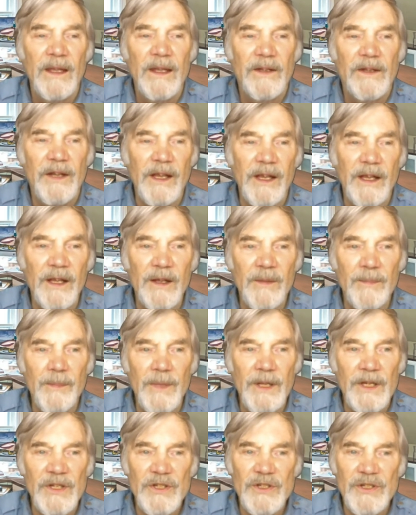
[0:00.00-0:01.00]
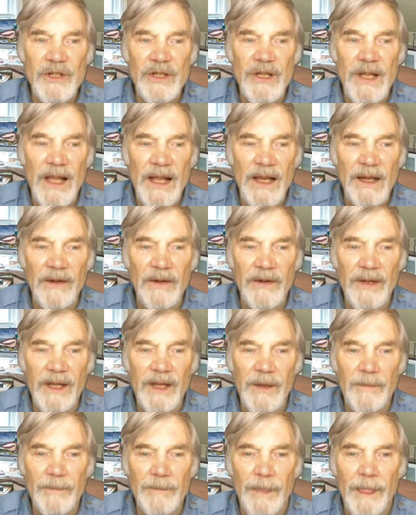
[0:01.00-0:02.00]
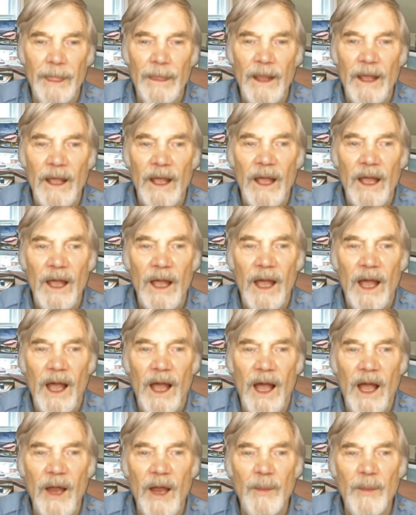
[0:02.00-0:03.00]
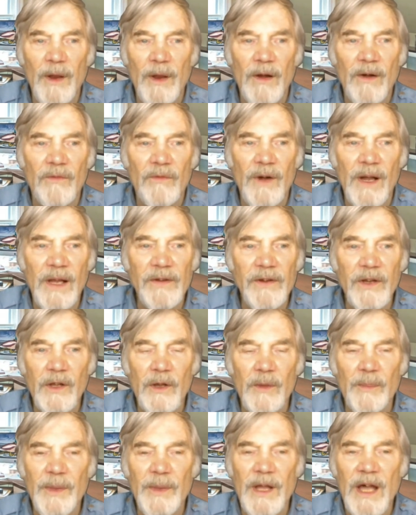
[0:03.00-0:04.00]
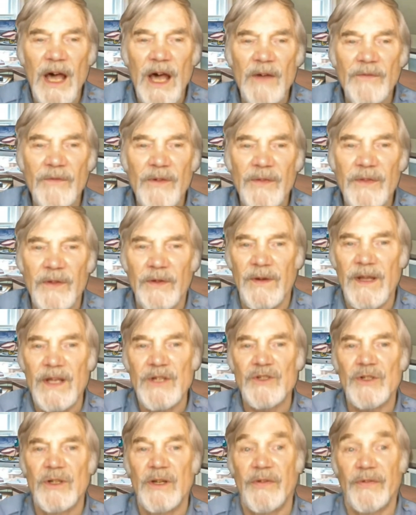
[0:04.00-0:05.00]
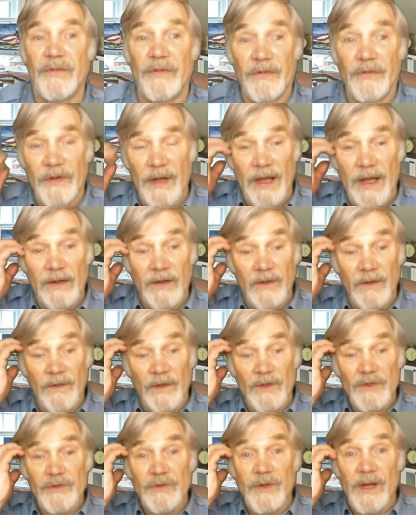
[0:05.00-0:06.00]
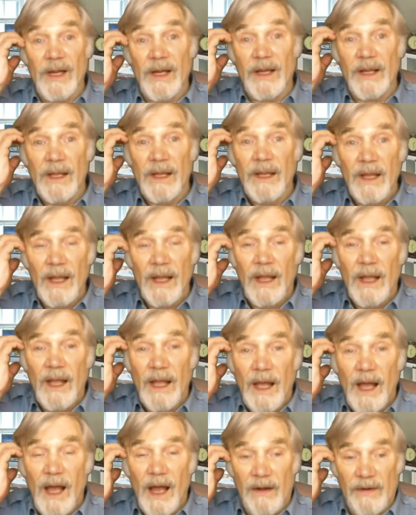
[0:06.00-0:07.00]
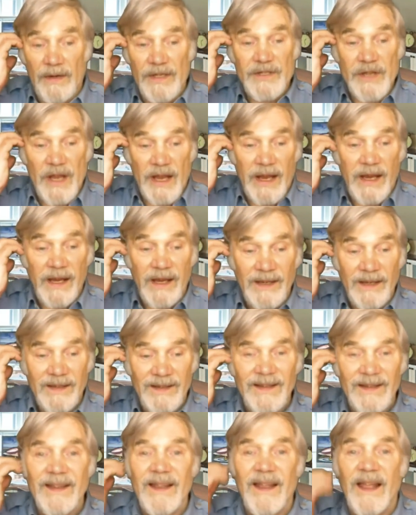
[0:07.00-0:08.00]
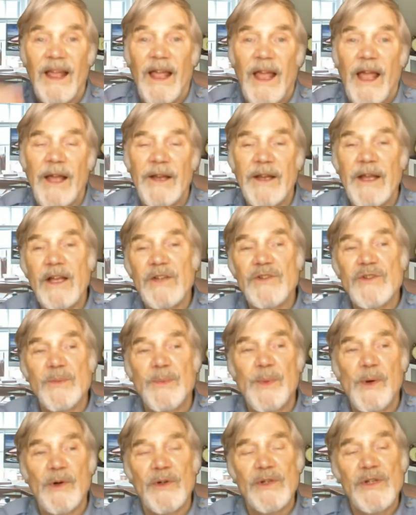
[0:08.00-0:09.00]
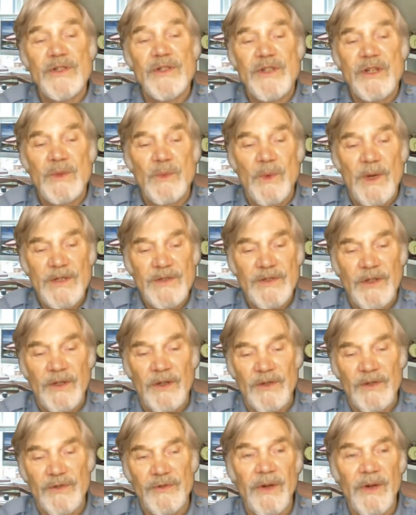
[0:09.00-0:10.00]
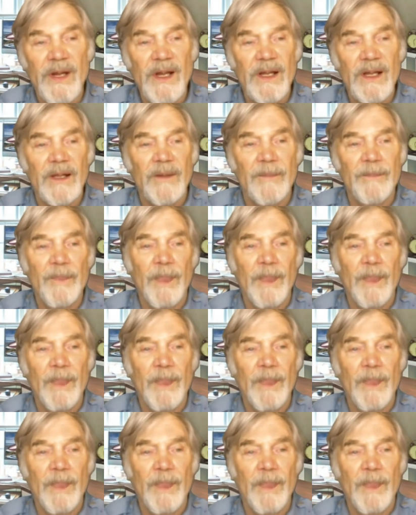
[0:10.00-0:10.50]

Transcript: "Dear Minister Ellery, I'm writing on behalf of the Rationalist Society of Australia, RSA, and our supporters in Western Australia.